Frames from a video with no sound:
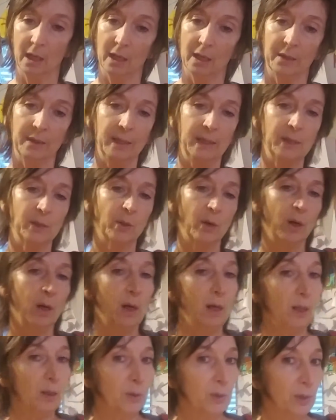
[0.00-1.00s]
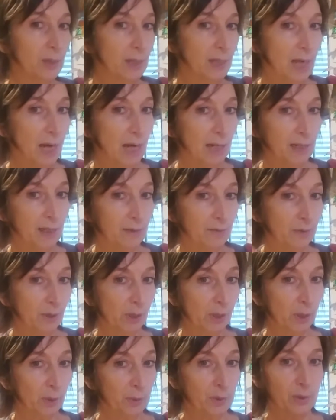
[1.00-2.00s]
these are all just kind of
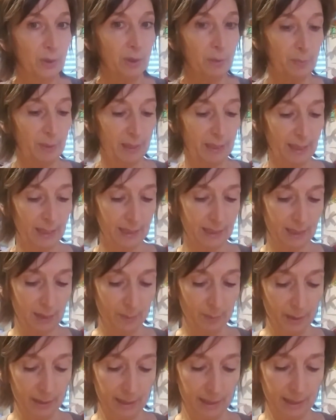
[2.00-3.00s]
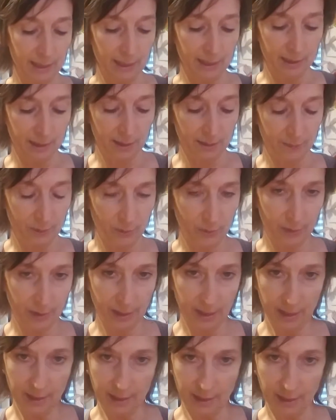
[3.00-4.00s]
close to be guesstimates. And if you
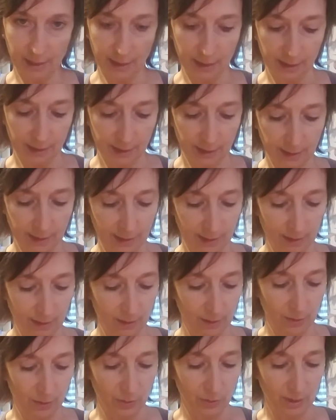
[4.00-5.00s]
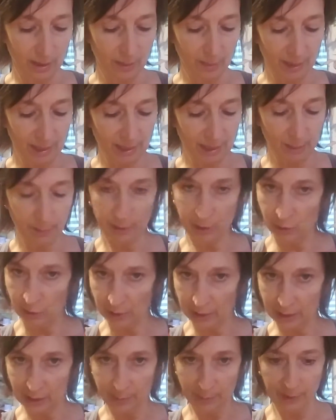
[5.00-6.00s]
think that that's, you got to make some
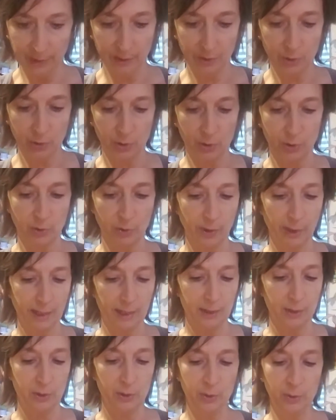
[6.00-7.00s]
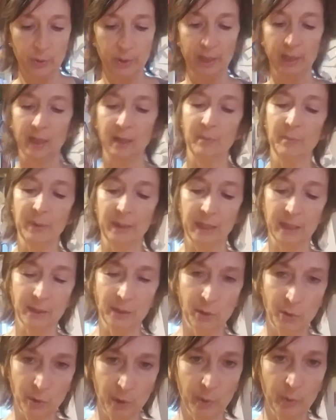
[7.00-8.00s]
adjustments, just go ahead and do that. But as a
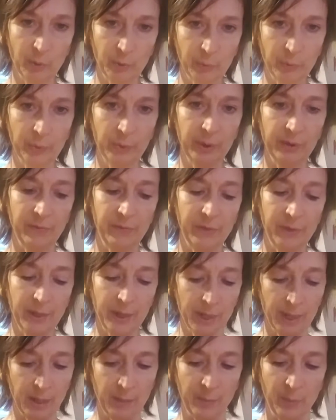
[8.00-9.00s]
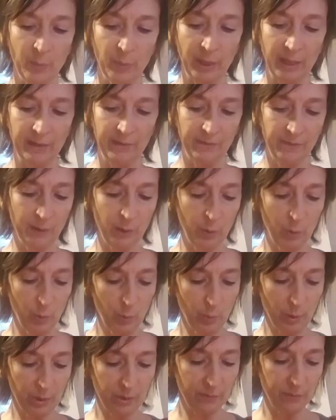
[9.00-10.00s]
general rule of thumb, what I found
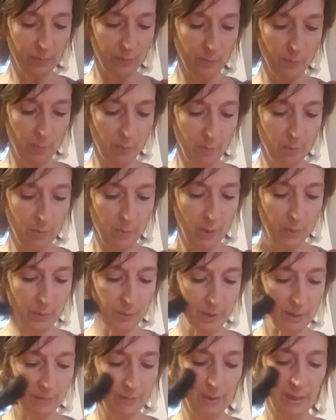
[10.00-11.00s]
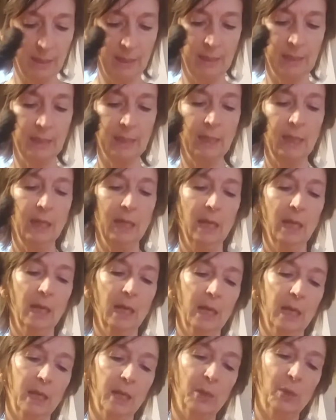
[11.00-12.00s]
works for most of these
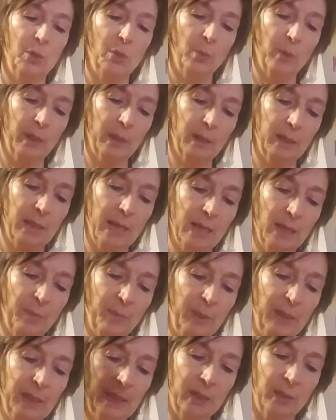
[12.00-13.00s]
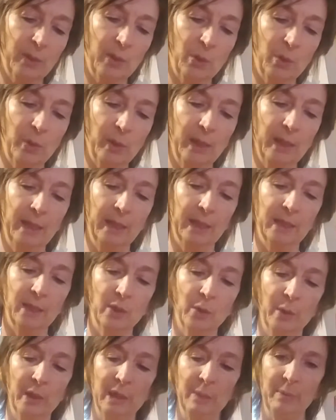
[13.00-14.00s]
is you want to take a piece of string that's
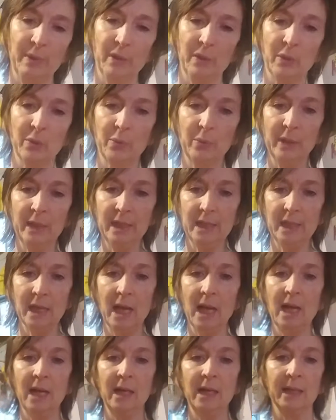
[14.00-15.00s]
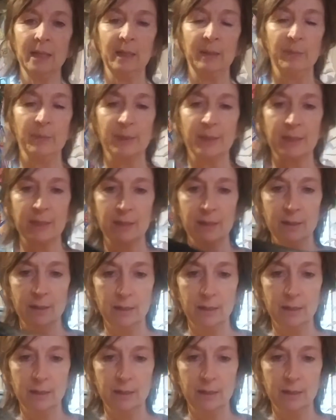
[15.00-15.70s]
going to be 3 times